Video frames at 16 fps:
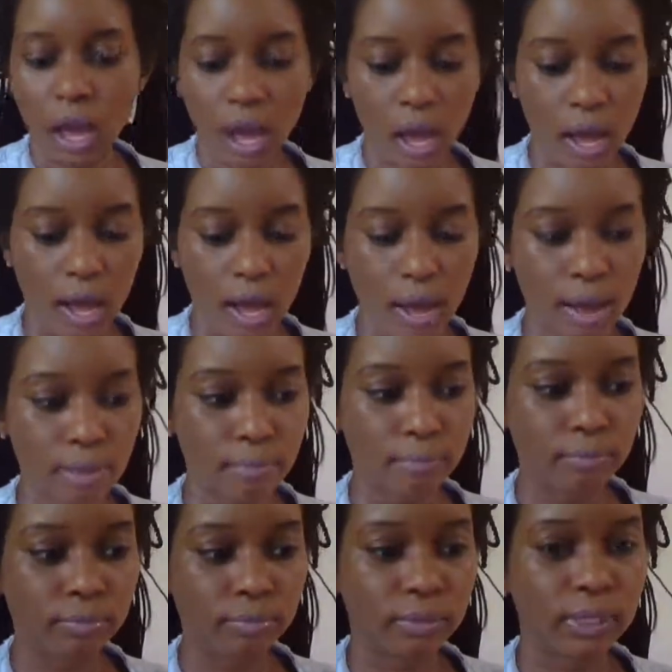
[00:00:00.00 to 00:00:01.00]

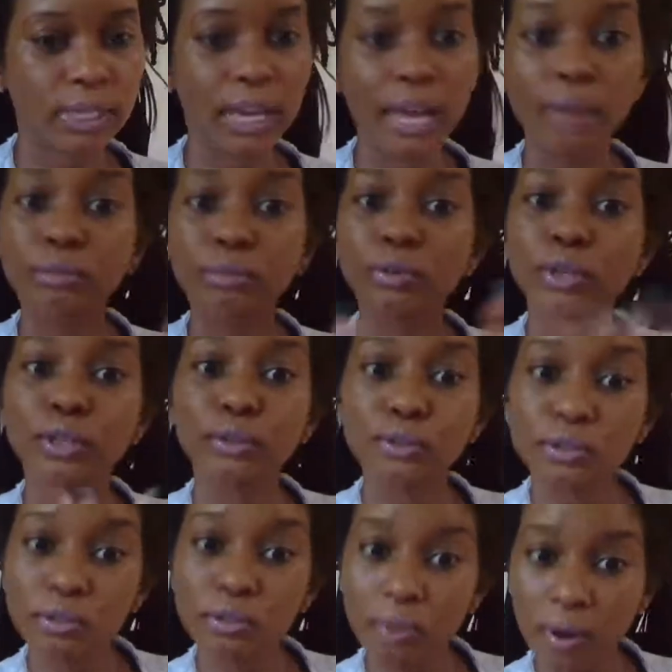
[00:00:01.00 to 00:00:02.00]
um, today i'm doing a
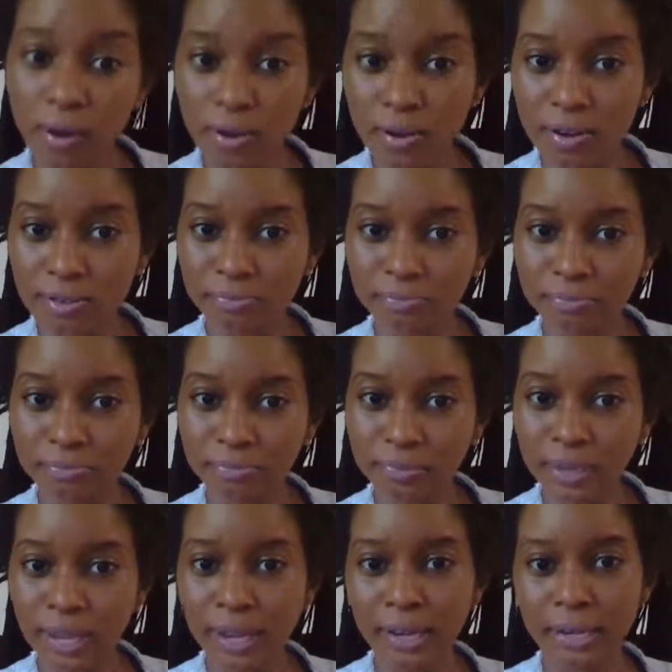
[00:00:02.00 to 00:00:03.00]
youtube haul
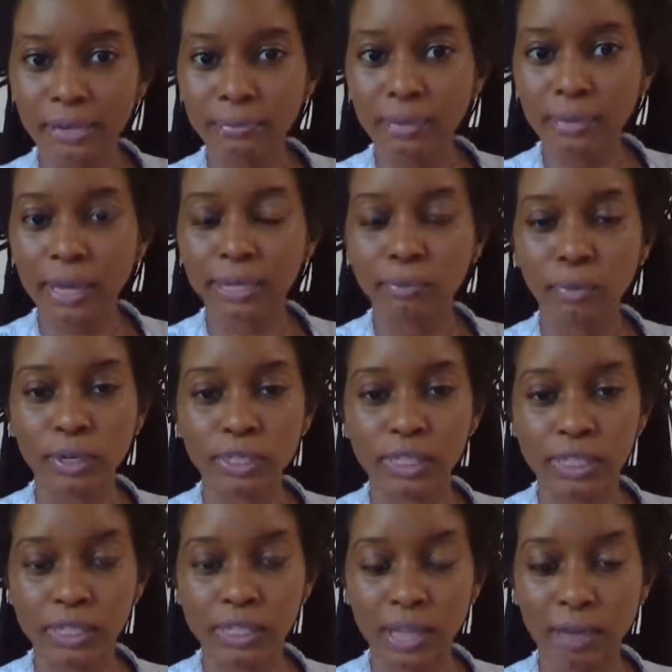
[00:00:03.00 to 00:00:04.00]
um, i wanted
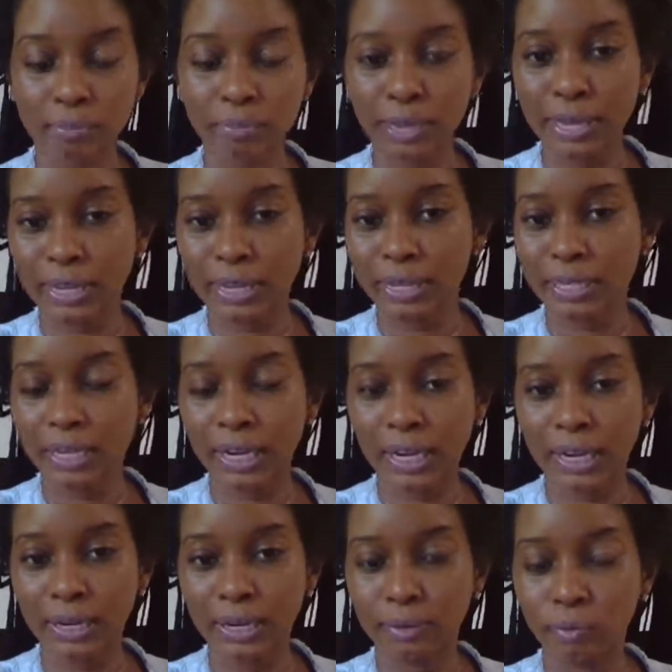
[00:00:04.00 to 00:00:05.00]
to stop being
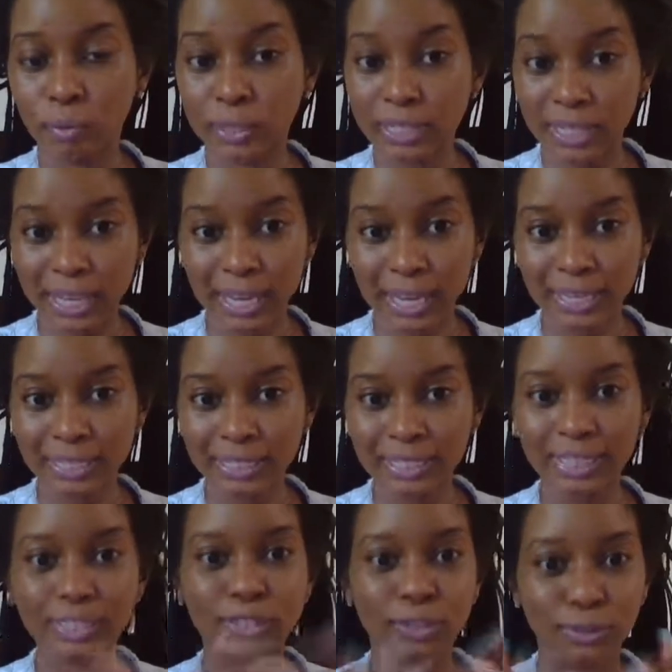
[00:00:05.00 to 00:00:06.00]
um, wizard
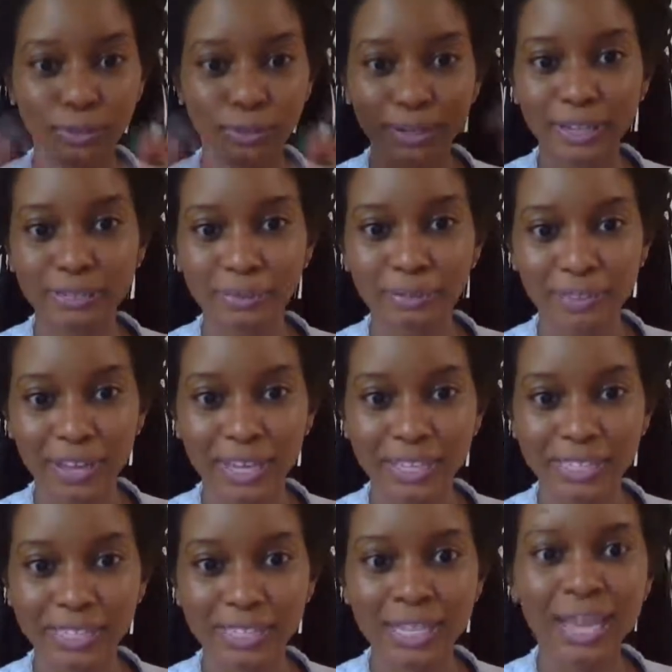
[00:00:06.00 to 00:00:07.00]
kelly and show you guys my
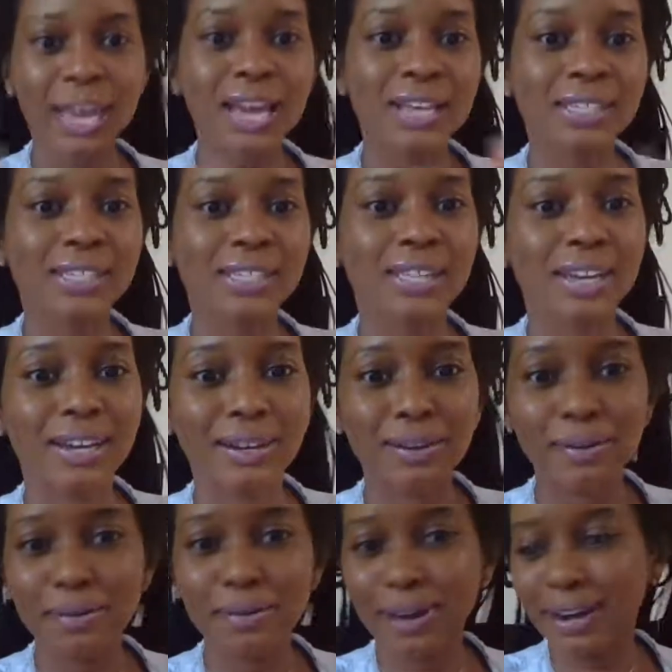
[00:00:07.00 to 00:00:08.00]
face
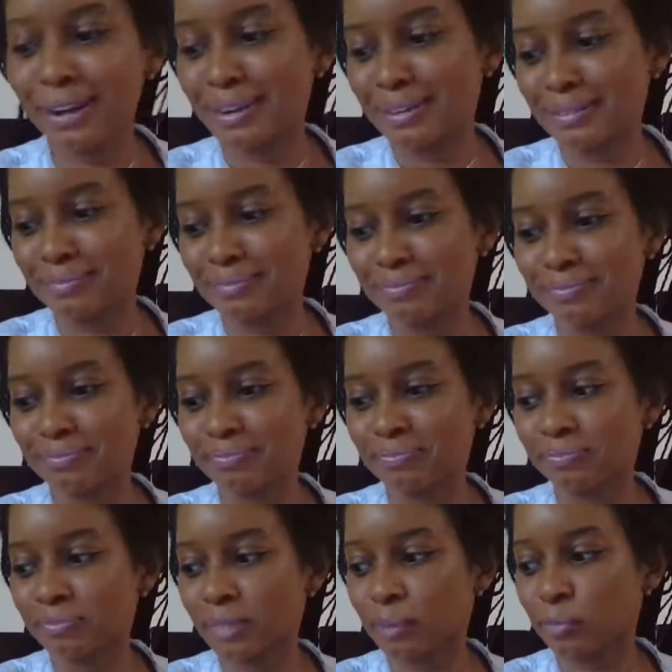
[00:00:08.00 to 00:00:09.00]
so um,
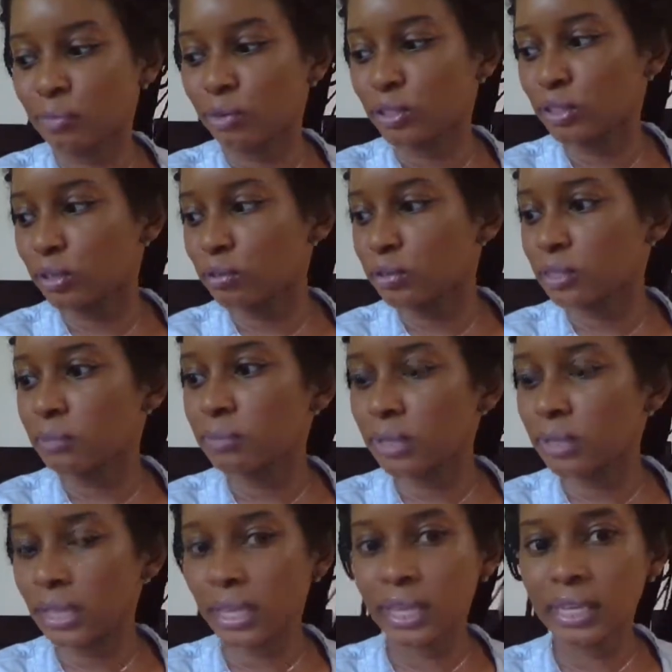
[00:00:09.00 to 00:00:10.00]
i'm going to show you some
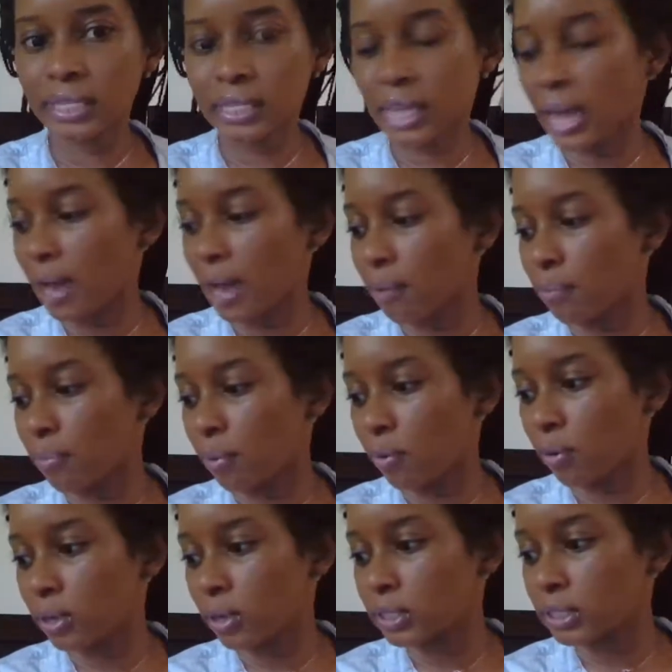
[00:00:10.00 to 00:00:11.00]
things that i
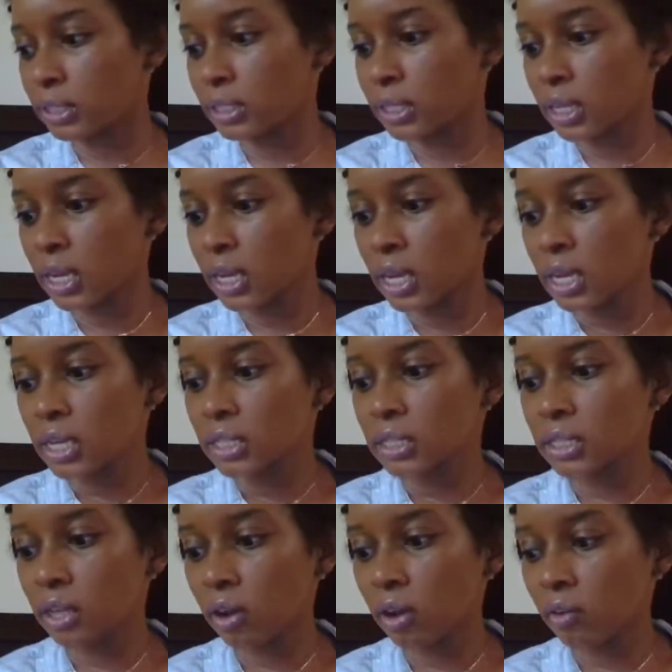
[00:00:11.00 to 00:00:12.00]
bought
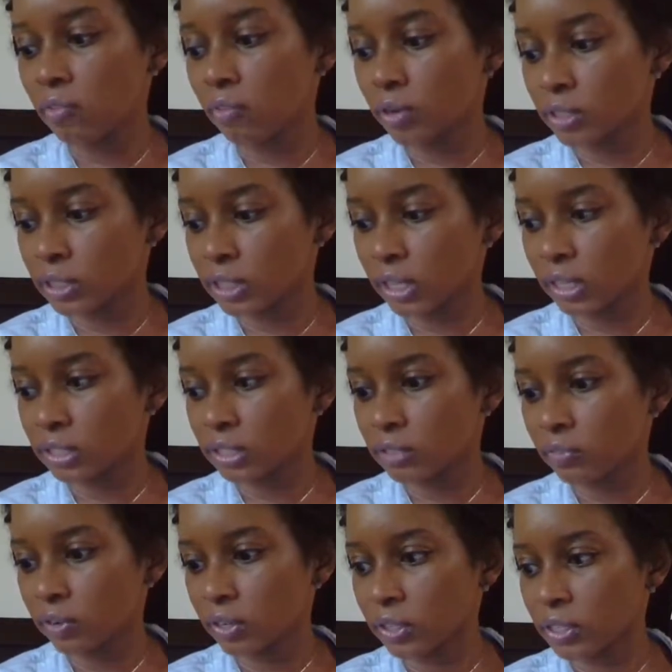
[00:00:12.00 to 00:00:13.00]
so first things
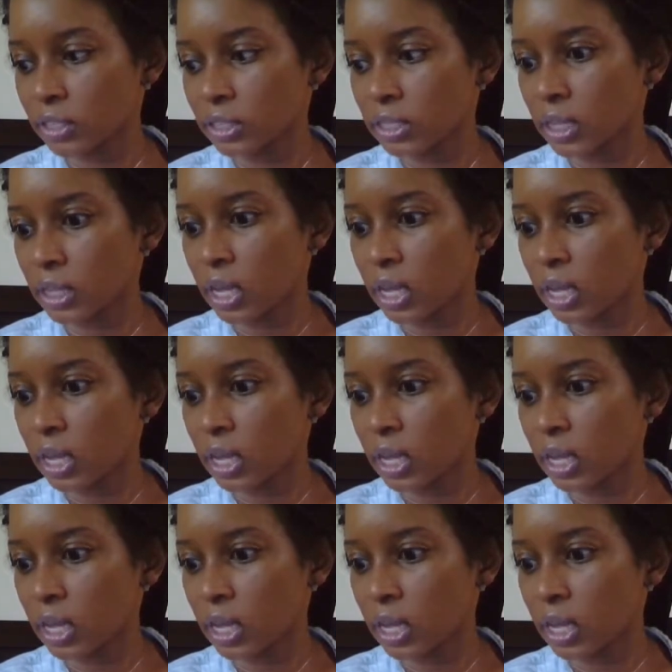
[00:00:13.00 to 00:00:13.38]
first